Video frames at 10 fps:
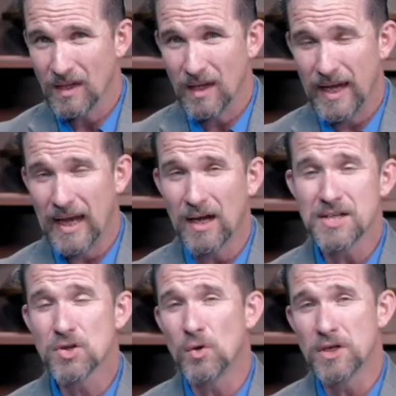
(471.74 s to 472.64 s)
Hell
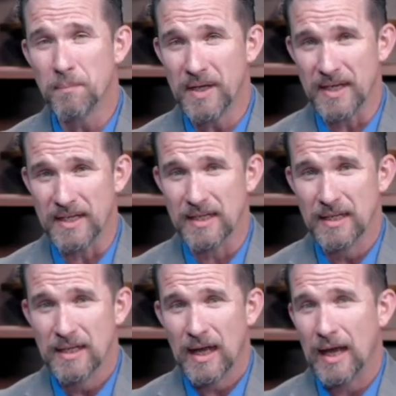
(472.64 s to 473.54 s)
is going to be
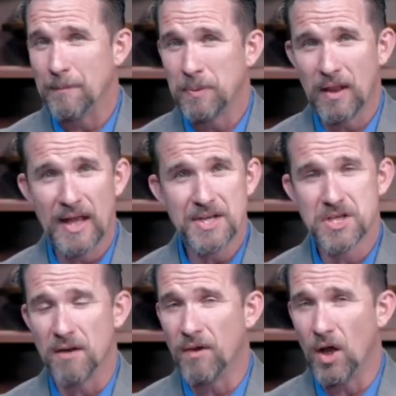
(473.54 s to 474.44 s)
a
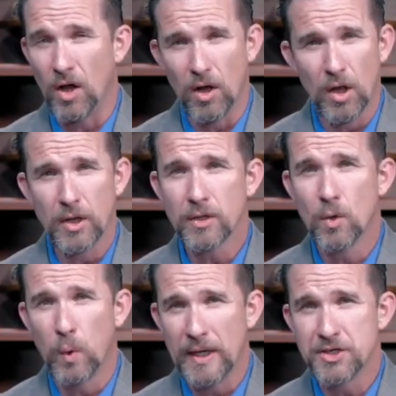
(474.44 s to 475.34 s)
place of
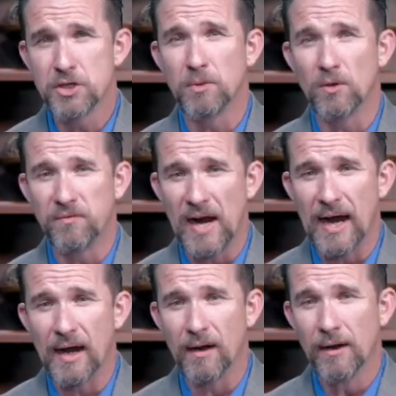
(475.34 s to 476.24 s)
unquenchable
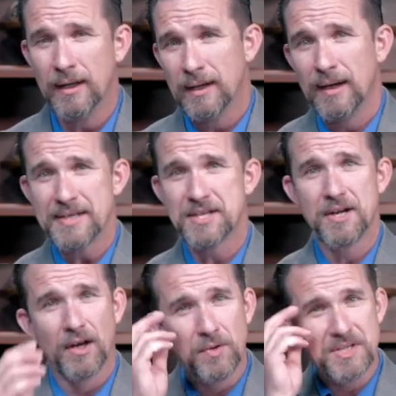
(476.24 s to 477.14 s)
fire. Listen
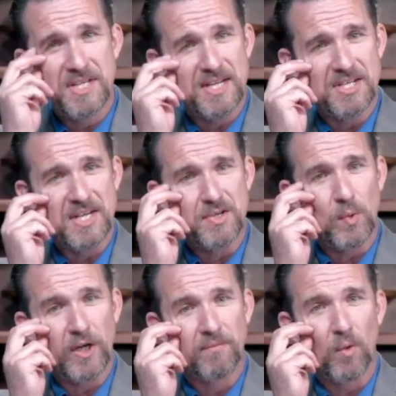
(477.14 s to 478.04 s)
to Luke 16
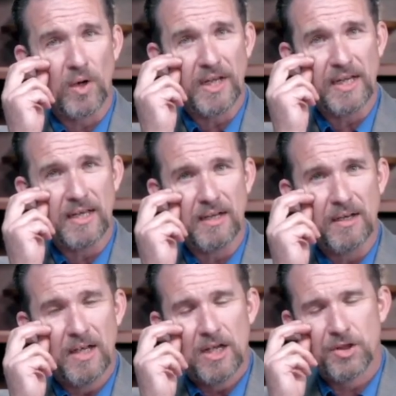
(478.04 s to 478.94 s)
24 again.
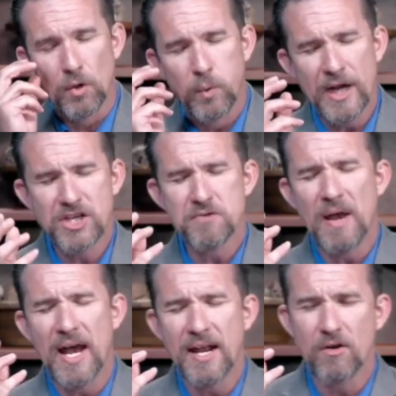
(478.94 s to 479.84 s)
The rich
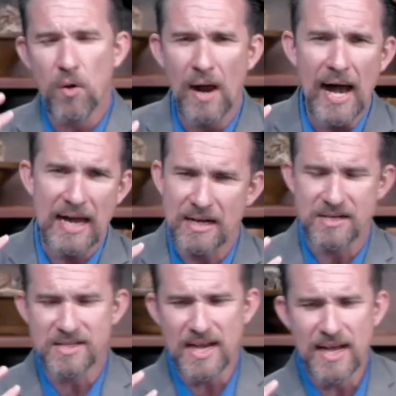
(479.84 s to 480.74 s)
man cried
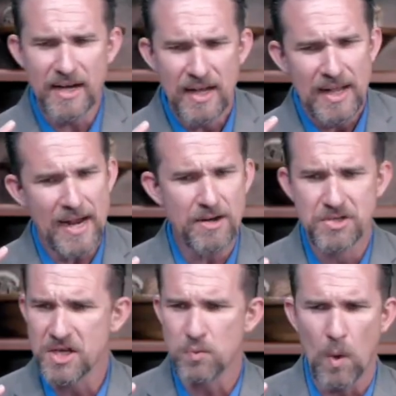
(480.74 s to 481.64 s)
and said,
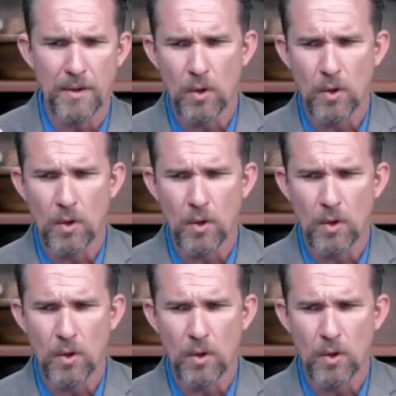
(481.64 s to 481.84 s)
Here's this one